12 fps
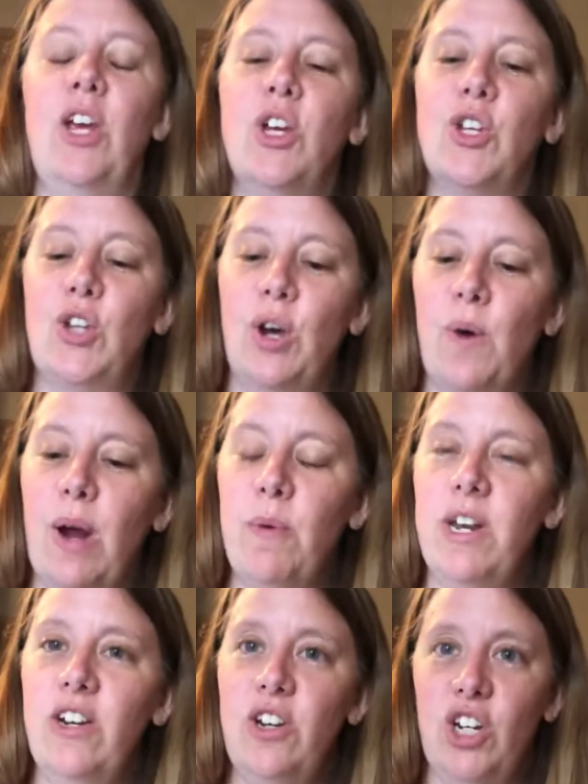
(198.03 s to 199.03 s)
So I
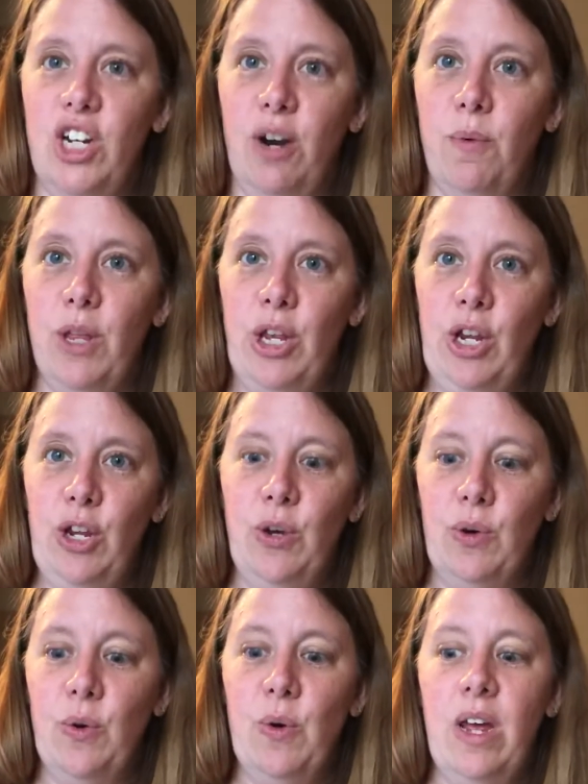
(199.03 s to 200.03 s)
wanted to share with
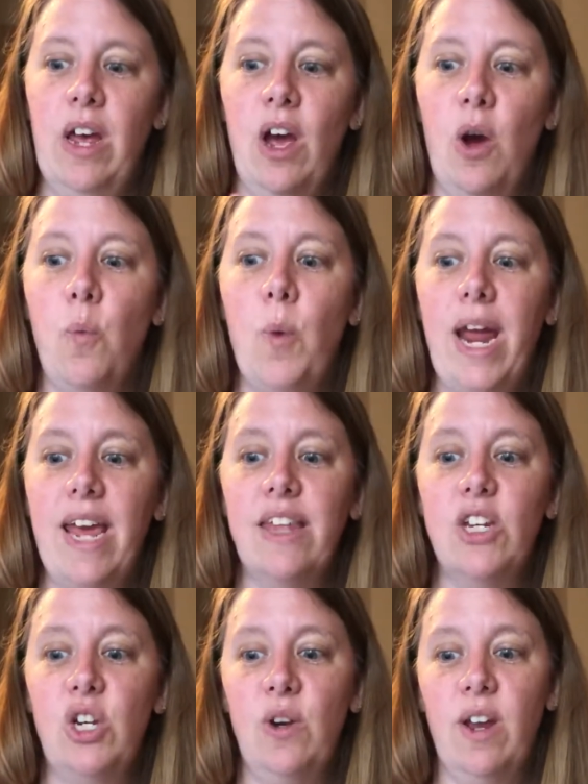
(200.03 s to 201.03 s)
you a way
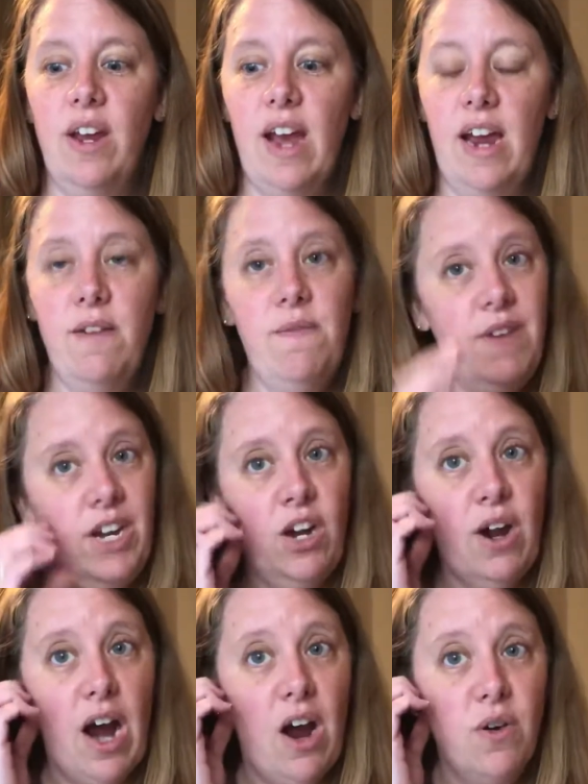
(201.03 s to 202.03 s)
that you can kind of figure
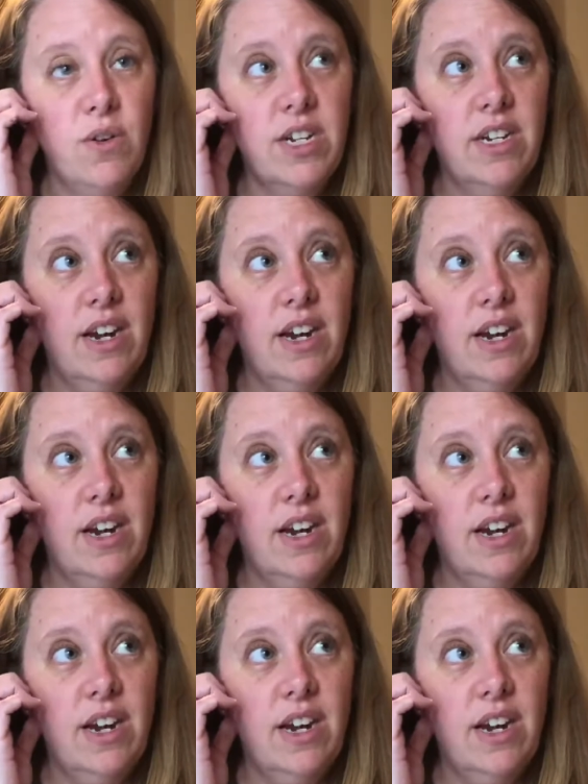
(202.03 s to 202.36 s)
out,